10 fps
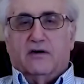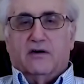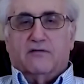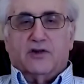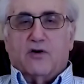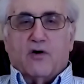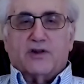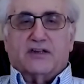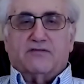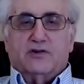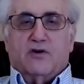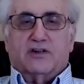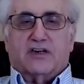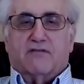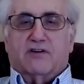We know that we don't
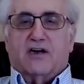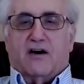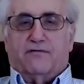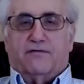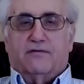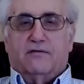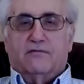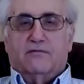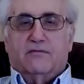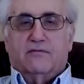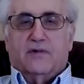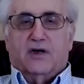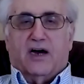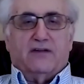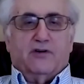have enough.
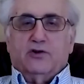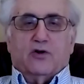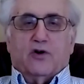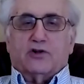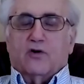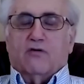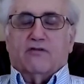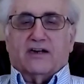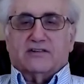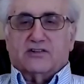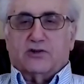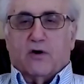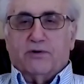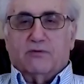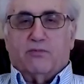And we do not know where is the
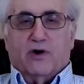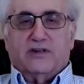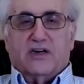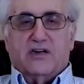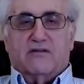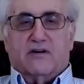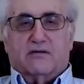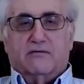stopping point either.